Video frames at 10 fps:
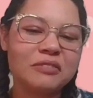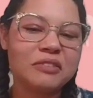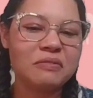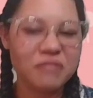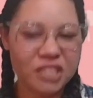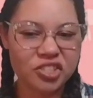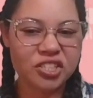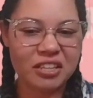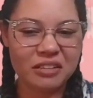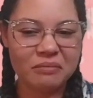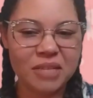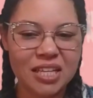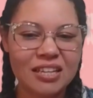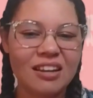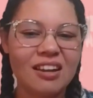of conviction in
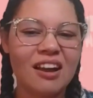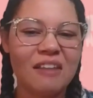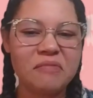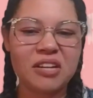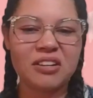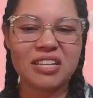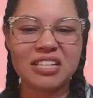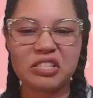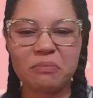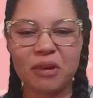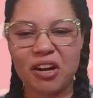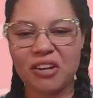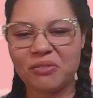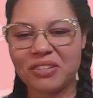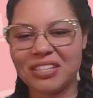me. There is a
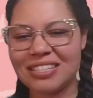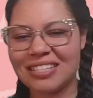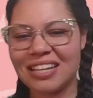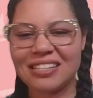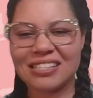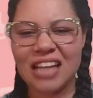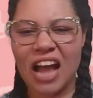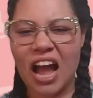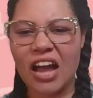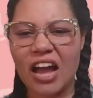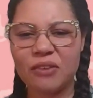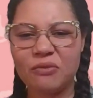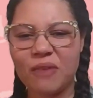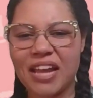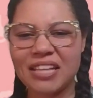part where it says, I
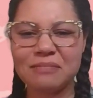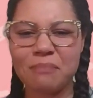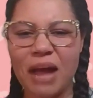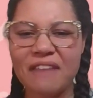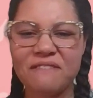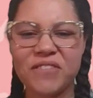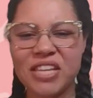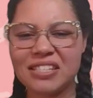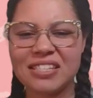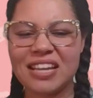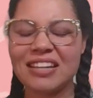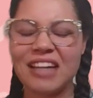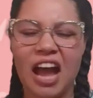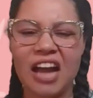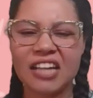raise my fist and
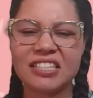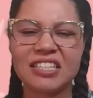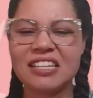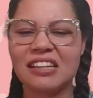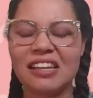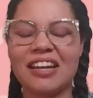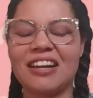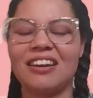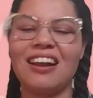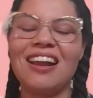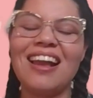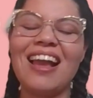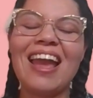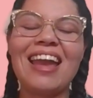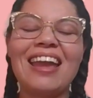I declare.
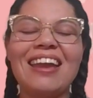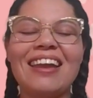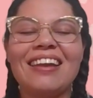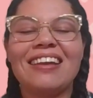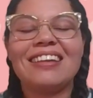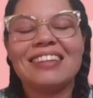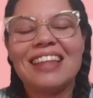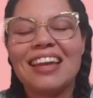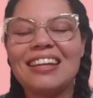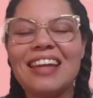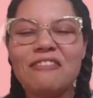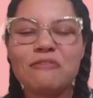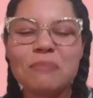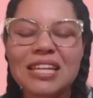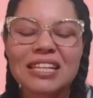And that left
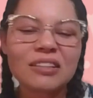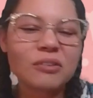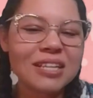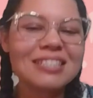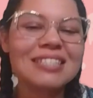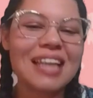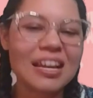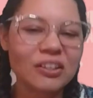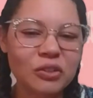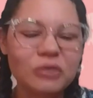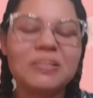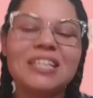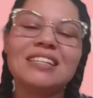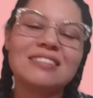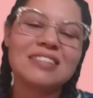me a little unsettled
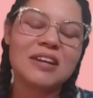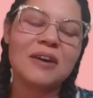because,